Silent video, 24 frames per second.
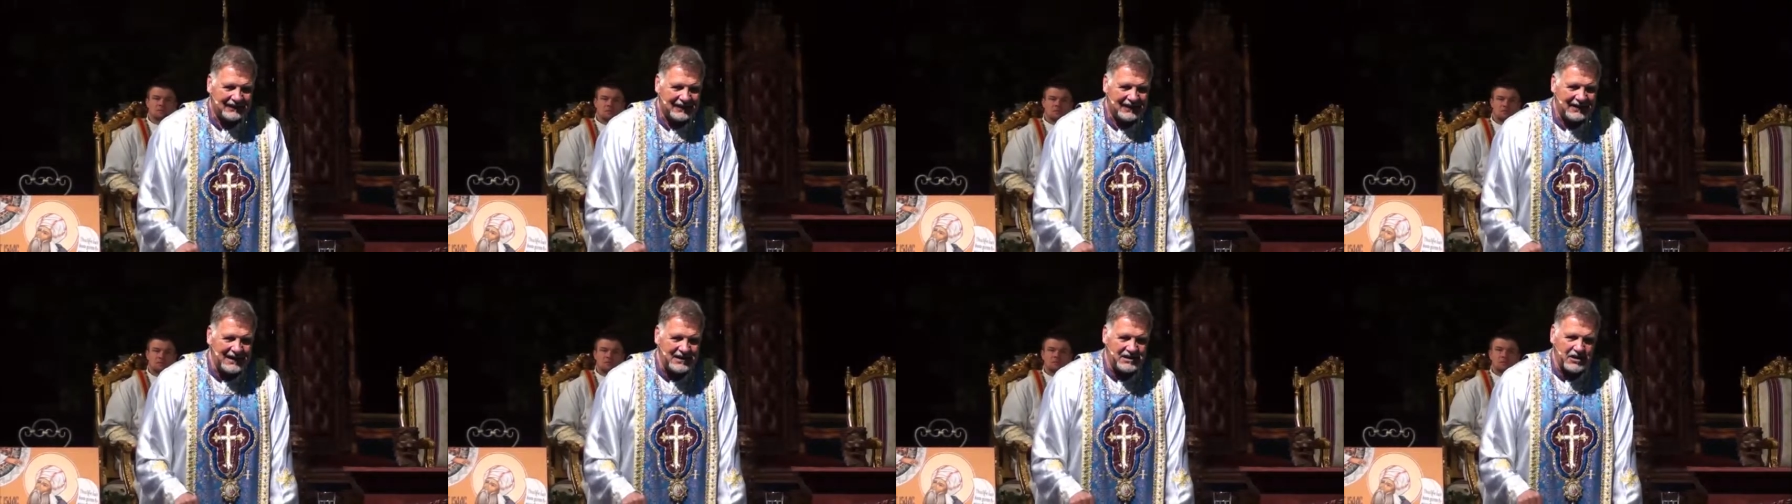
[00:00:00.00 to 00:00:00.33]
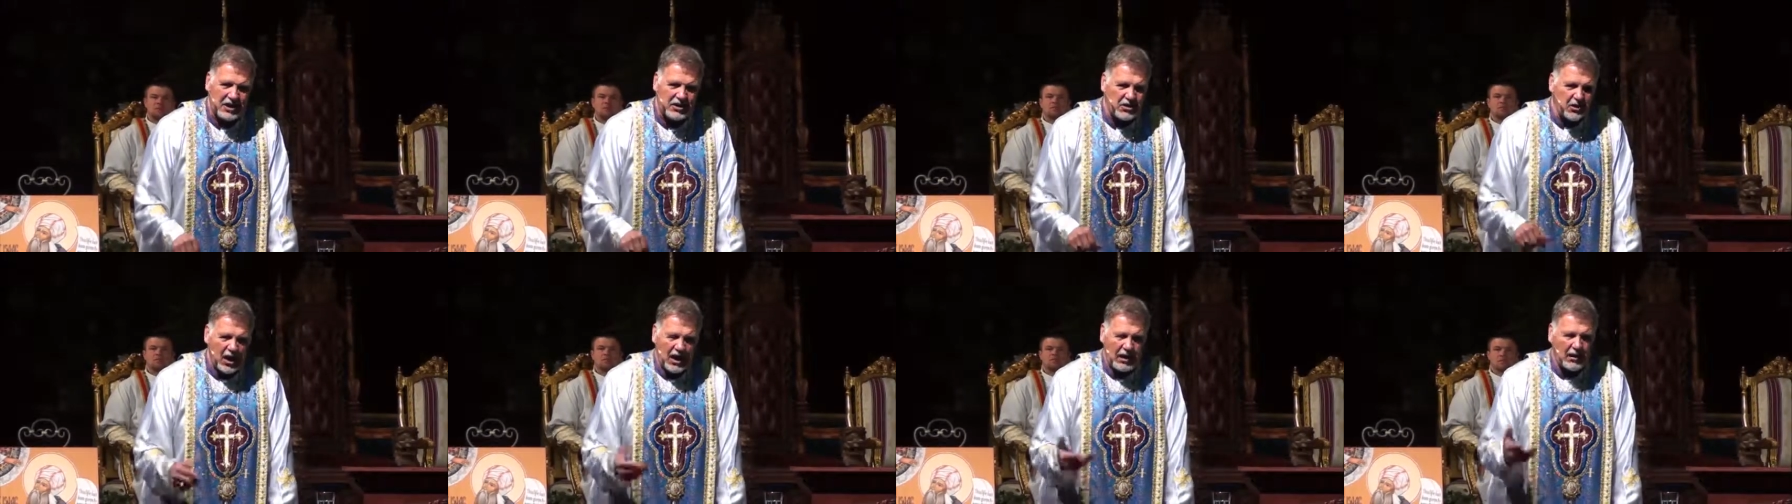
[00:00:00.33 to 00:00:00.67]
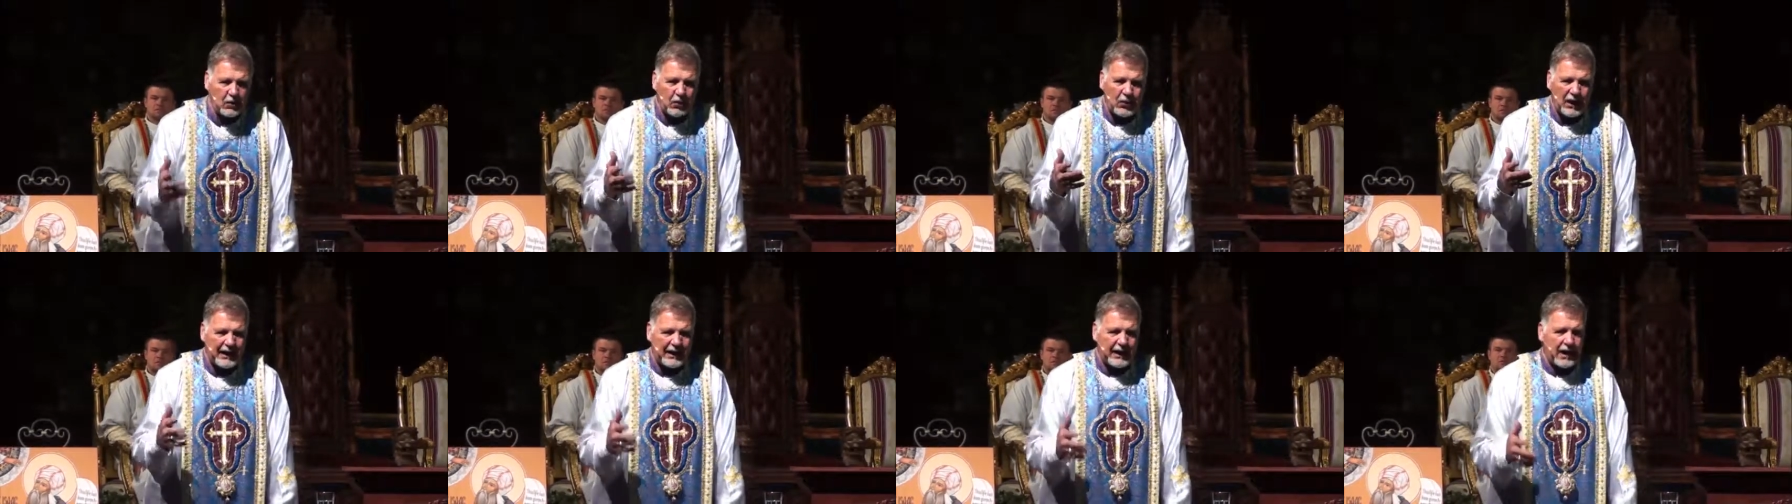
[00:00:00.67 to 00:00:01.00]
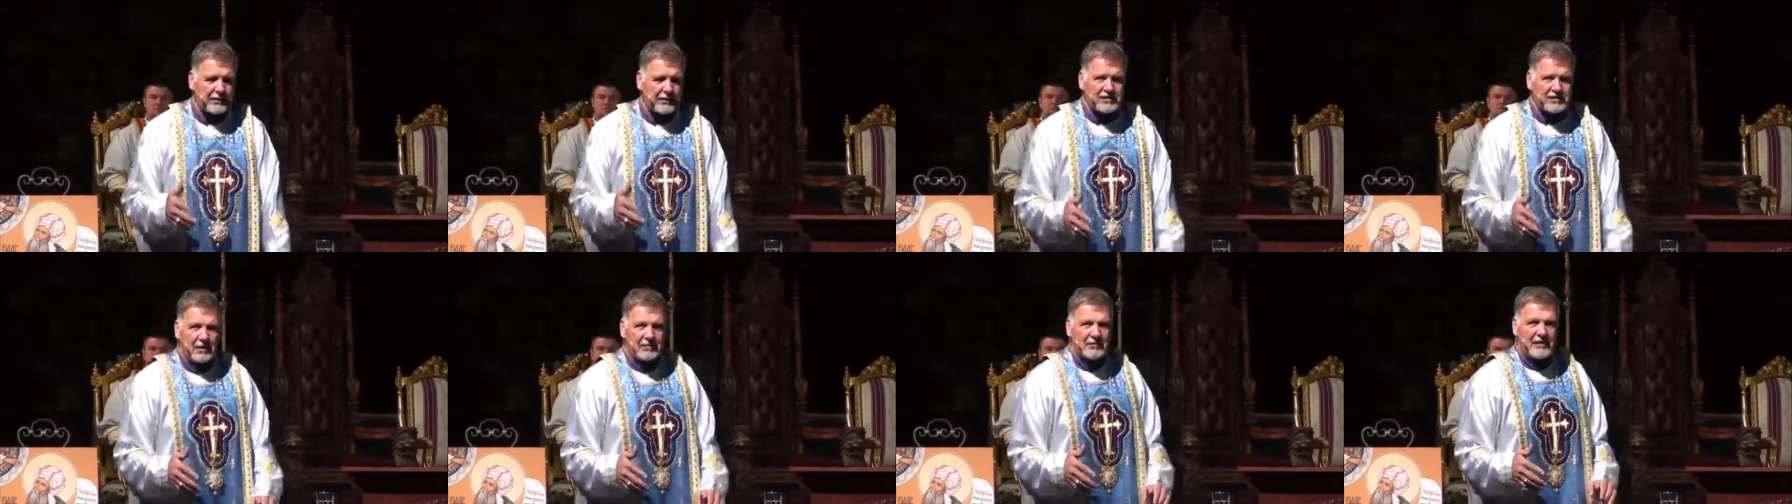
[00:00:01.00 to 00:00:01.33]
He, you're not going to wake
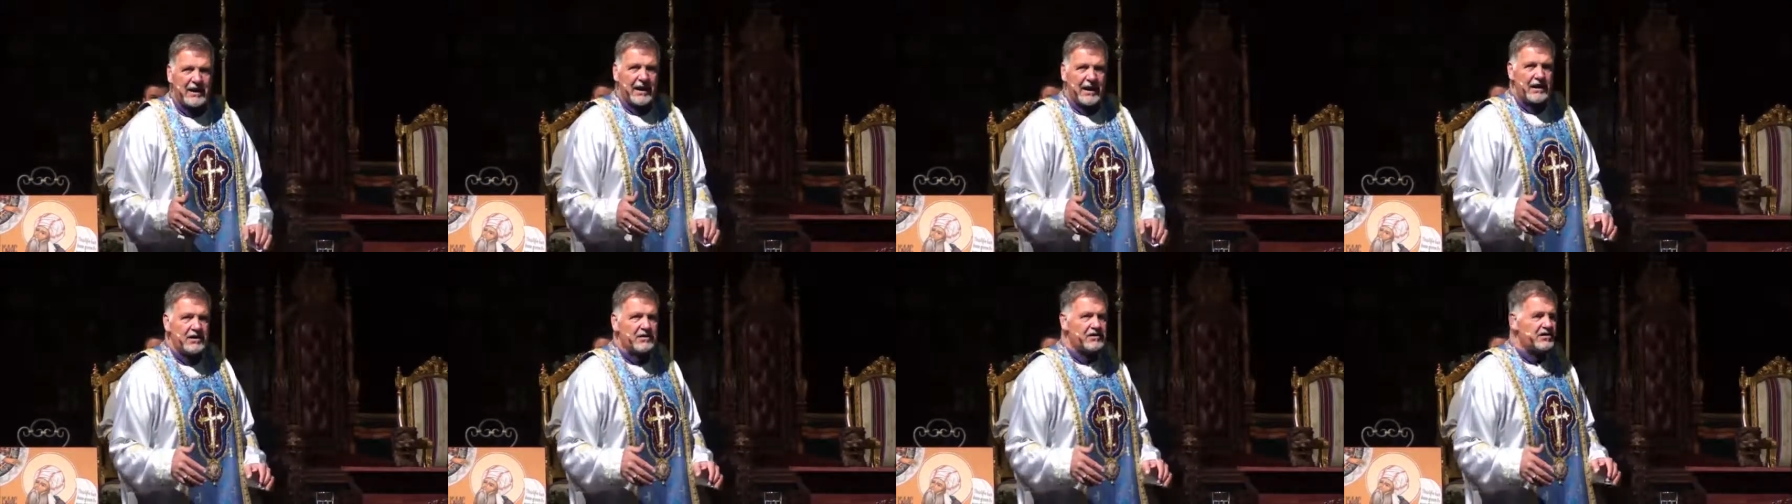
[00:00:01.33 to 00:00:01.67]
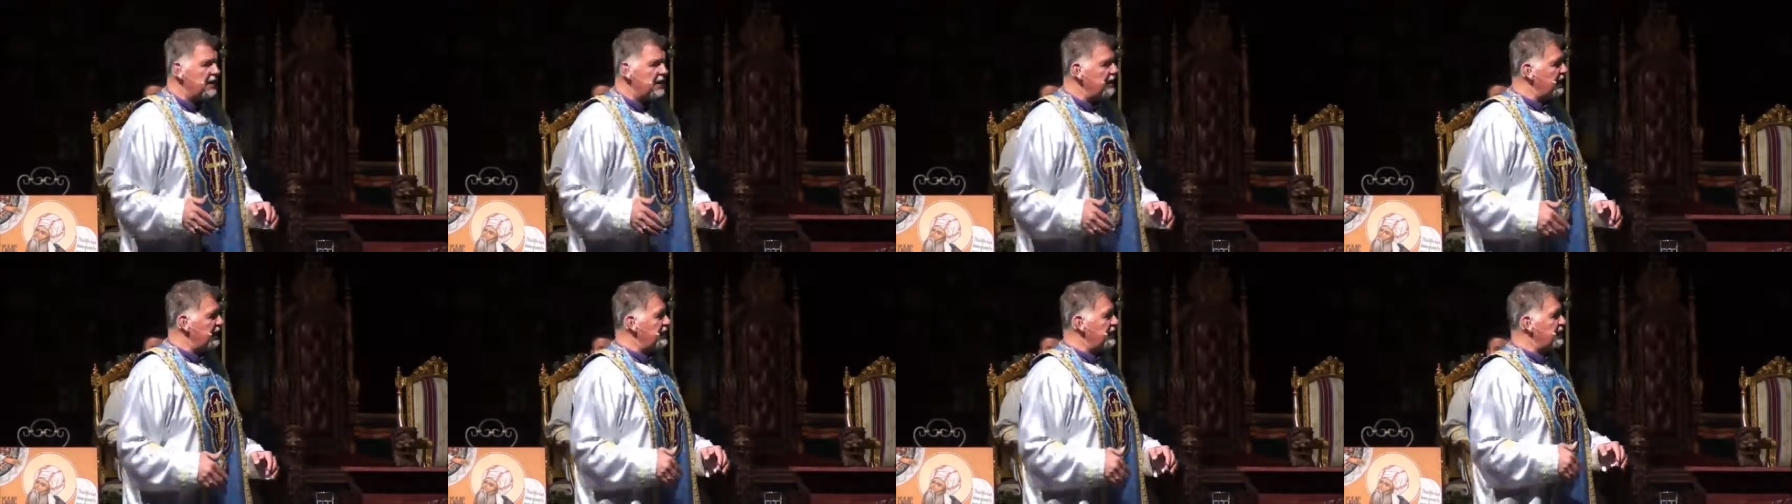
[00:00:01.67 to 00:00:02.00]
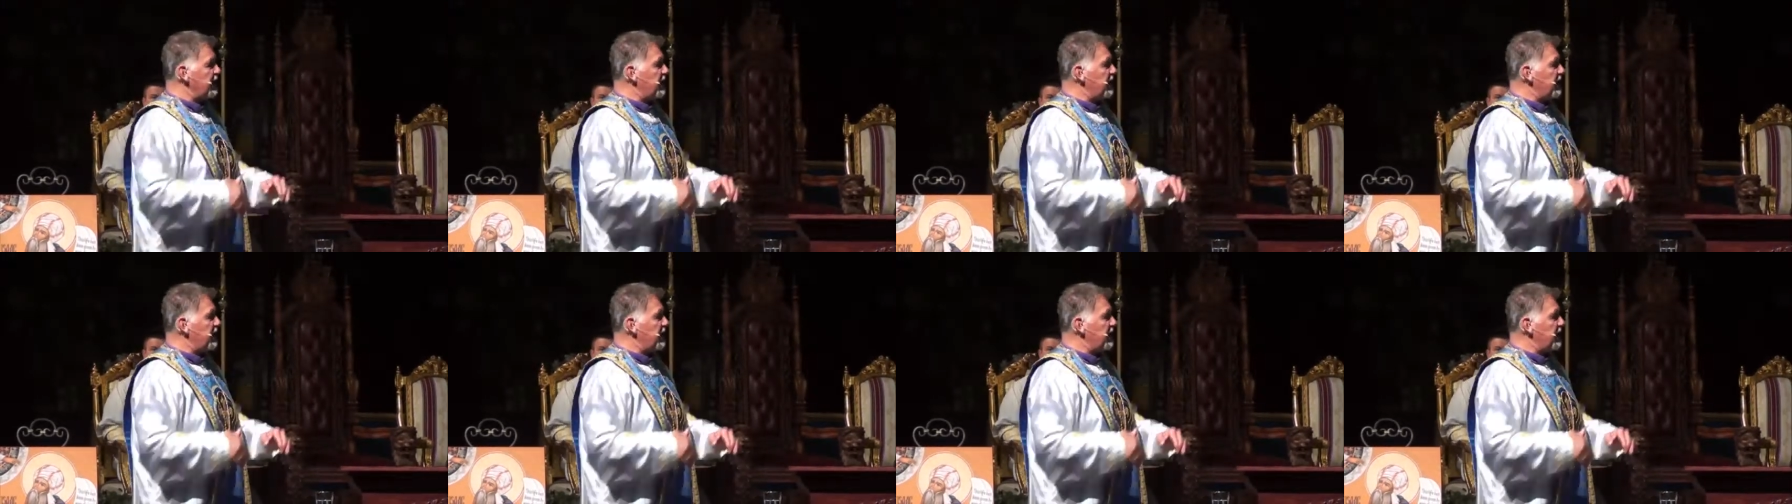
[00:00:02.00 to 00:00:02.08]
up someday and suddenly